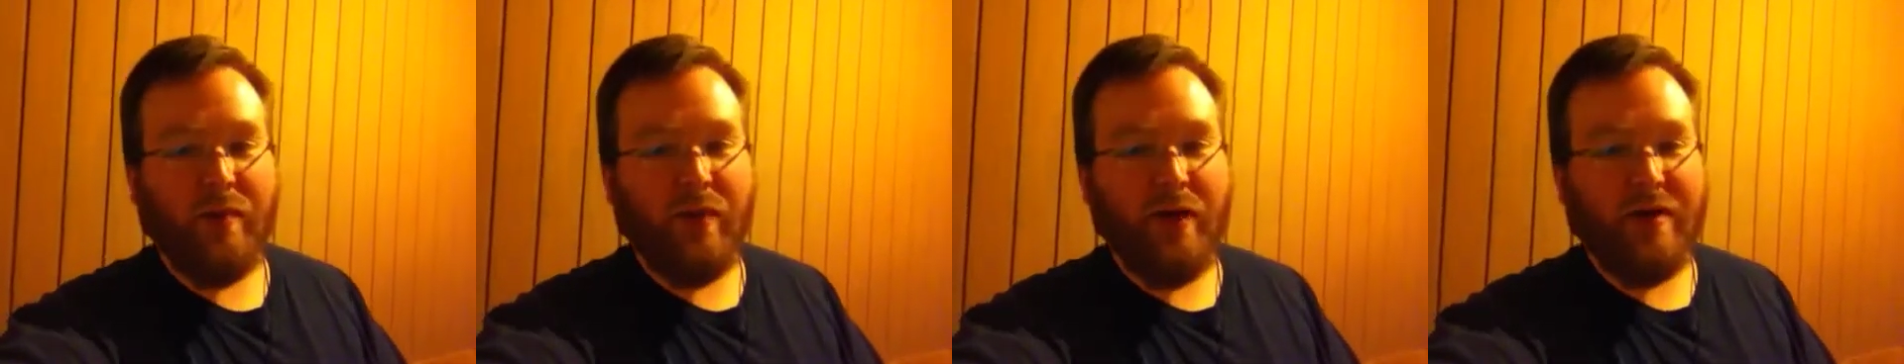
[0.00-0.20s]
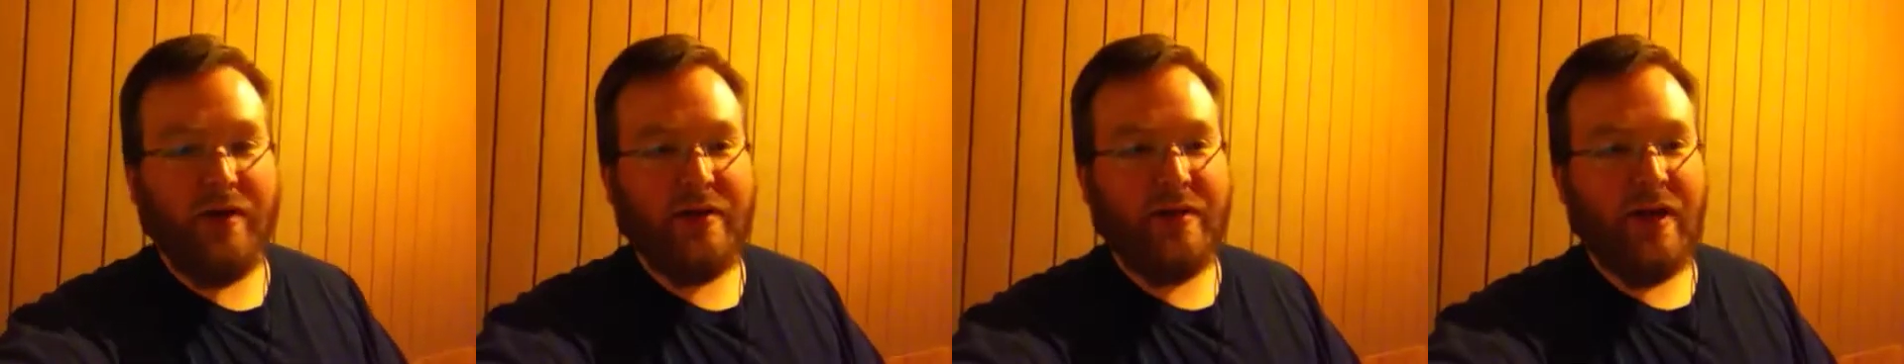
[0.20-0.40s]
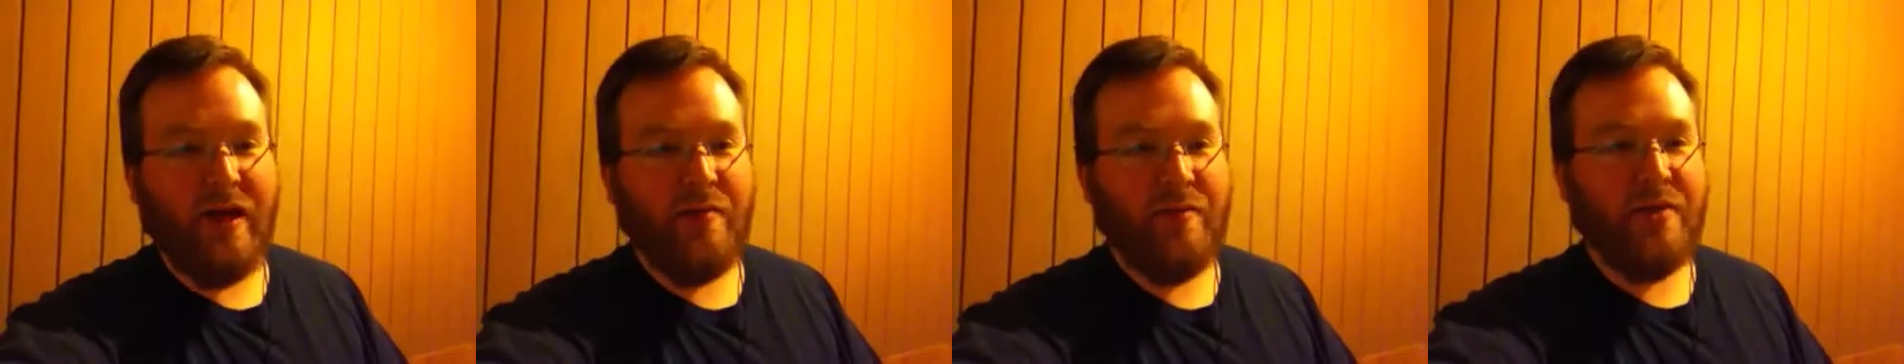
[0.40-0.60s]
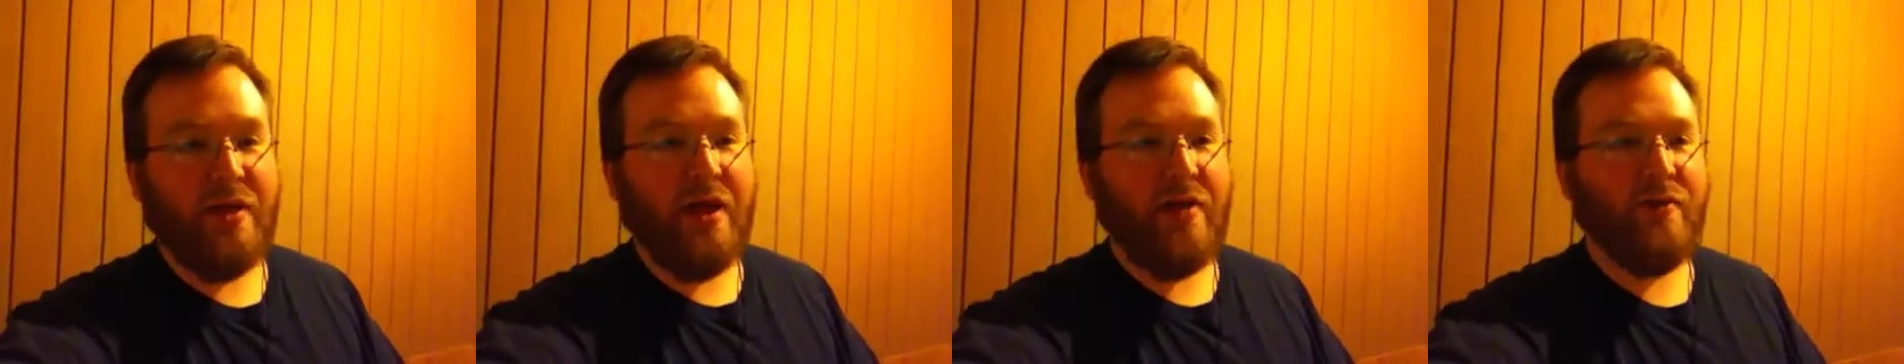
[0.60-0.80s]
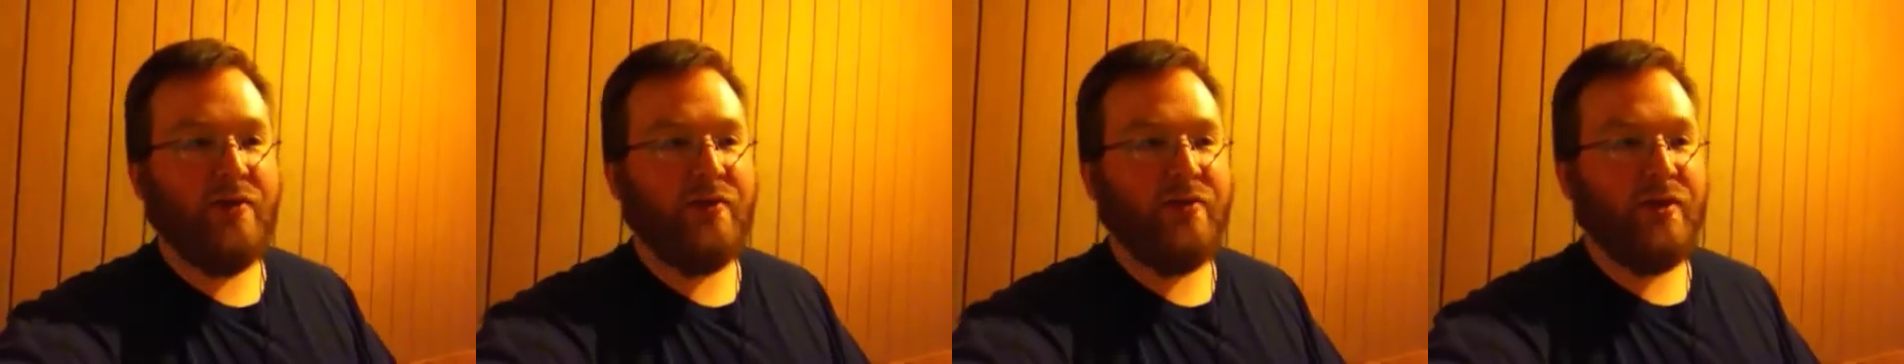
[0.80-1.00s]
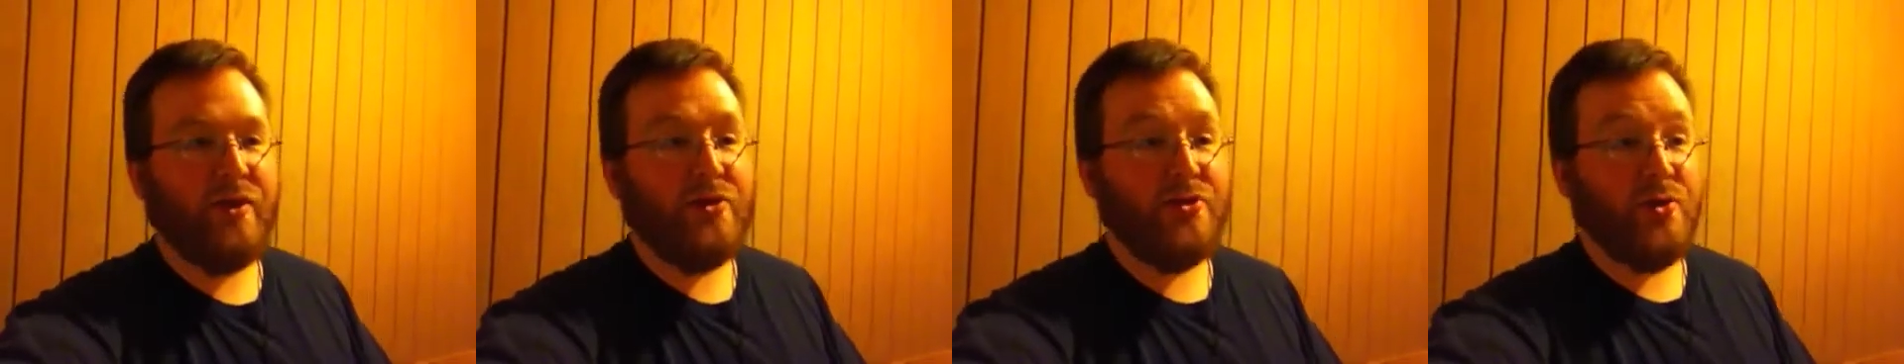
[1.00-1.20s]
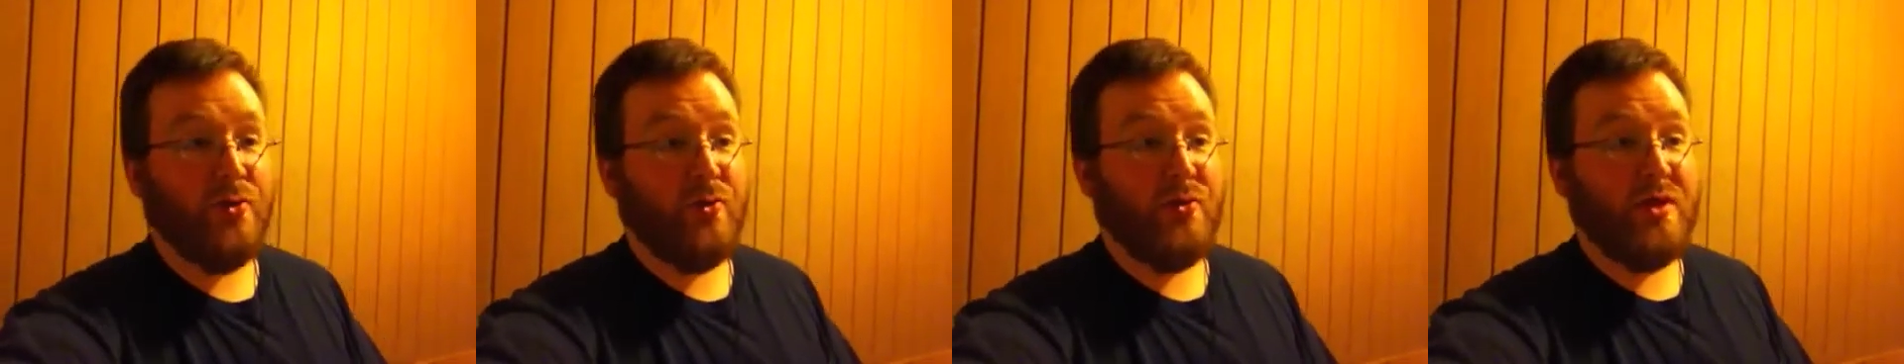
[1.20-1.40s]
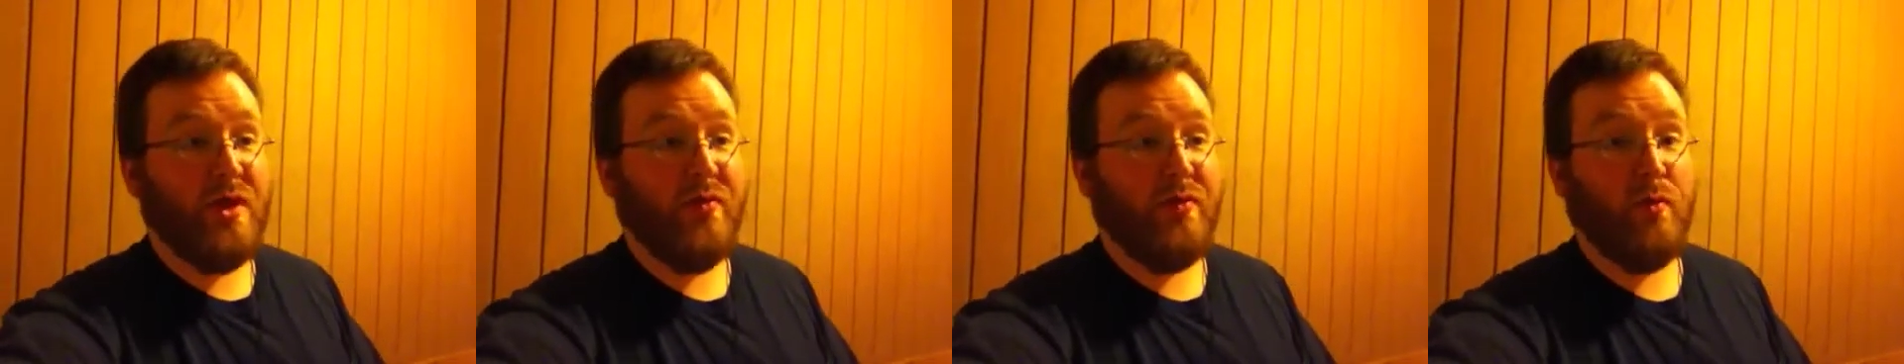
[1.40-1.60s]
by the time David Fincher
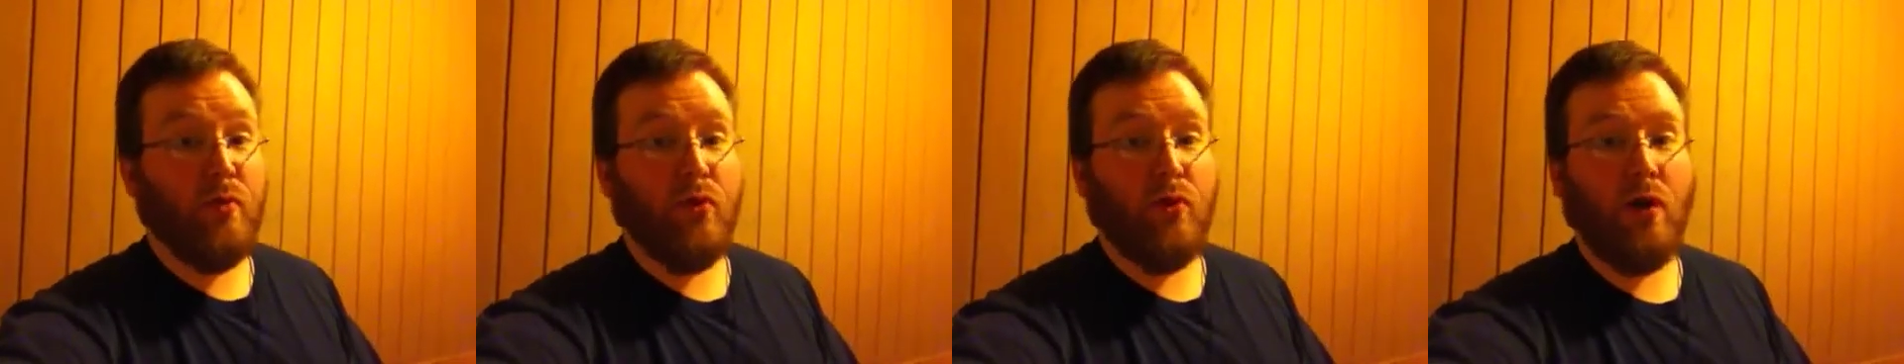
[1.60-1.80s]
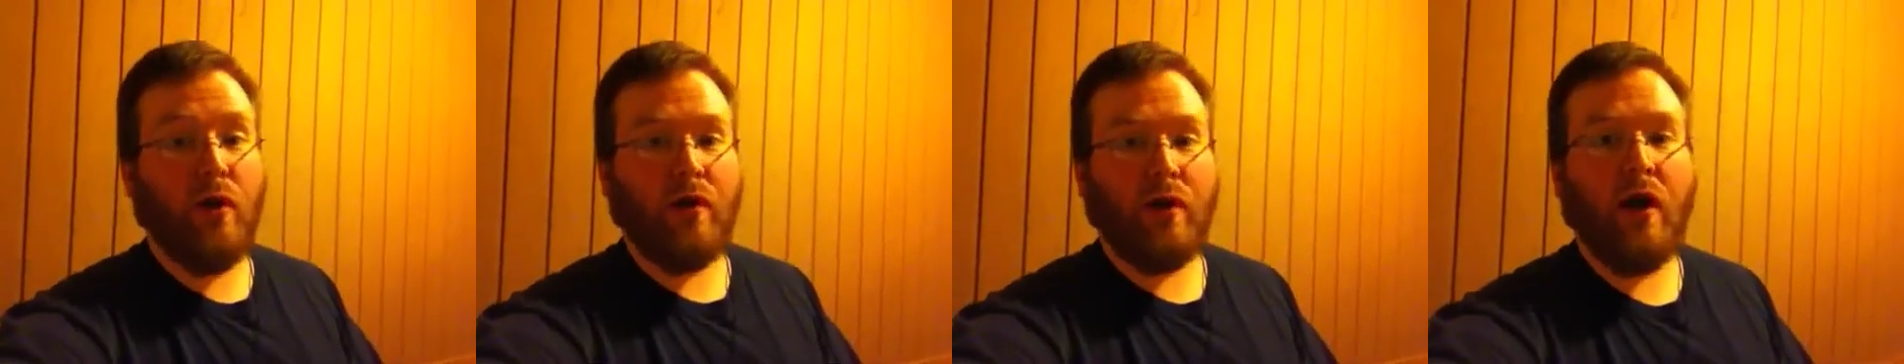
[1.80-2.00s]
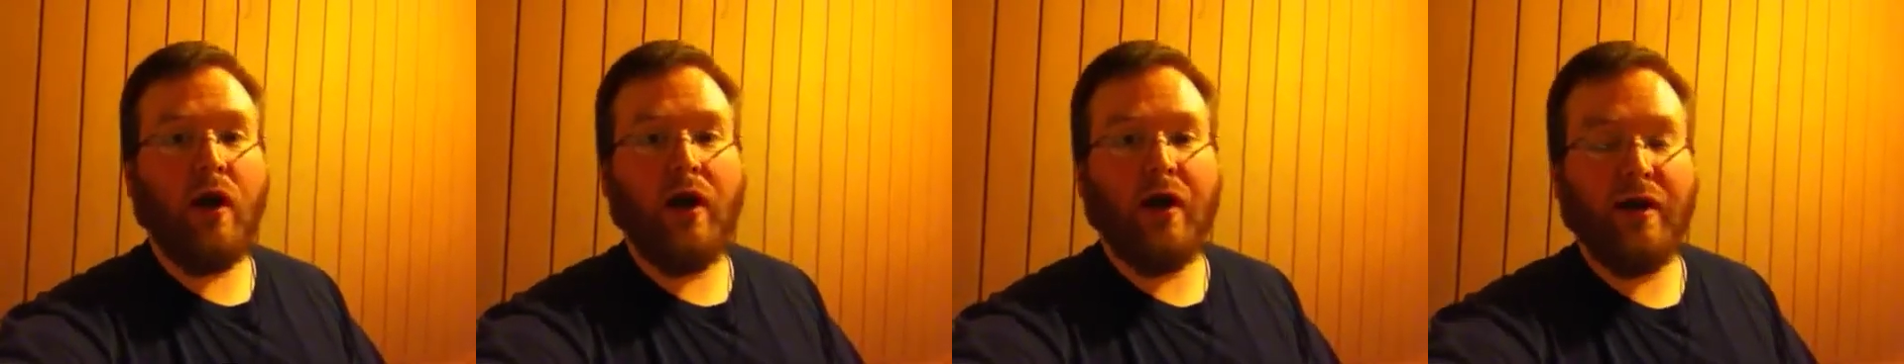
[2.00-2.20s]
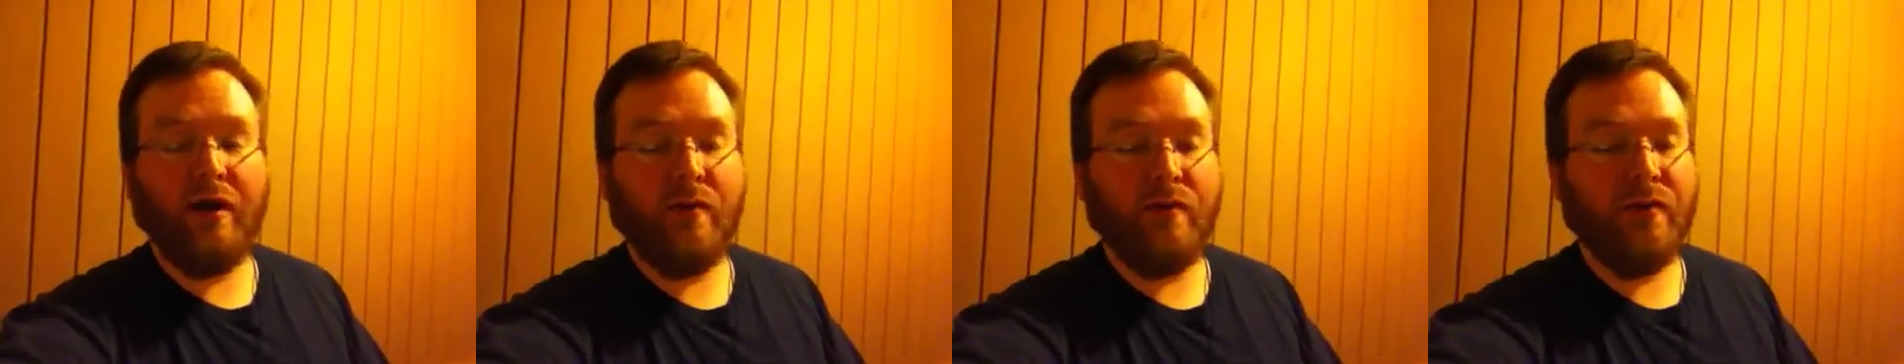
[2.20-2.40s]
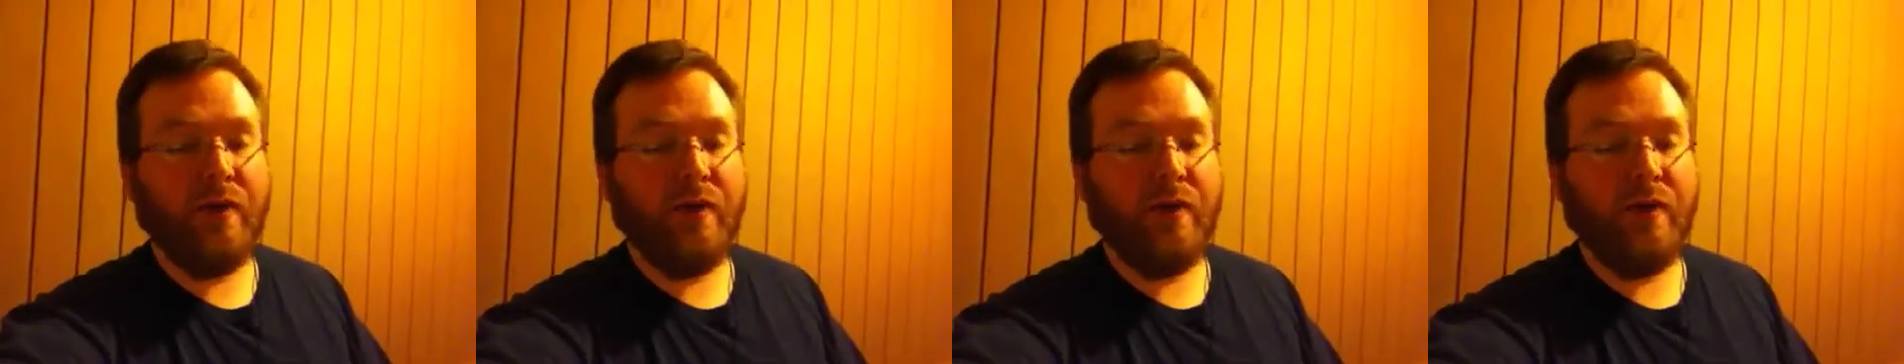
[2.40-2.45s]
was even brought on,